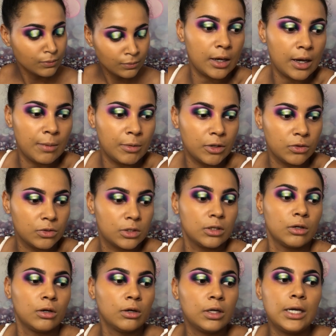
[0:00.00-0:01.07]
I'm gonna use the
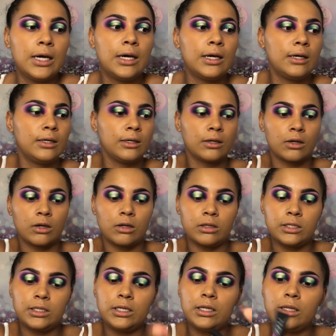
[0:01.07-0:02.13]
Huda
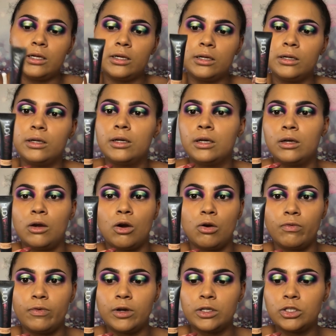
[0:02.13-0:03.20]
Concealer
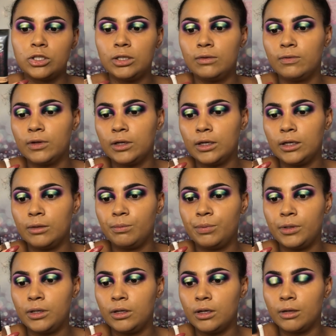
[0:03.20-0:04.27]
Overachiever in
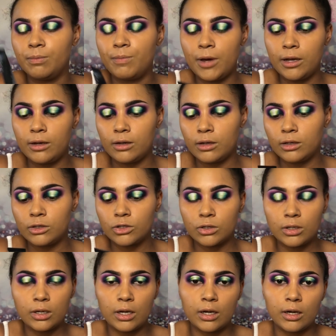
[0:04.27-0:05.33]
Peanut Butter,
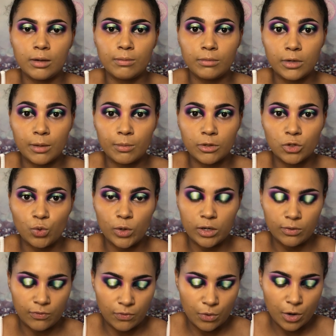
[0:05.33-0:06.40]
number
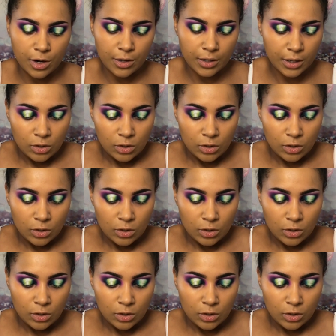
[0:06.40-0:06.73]
24.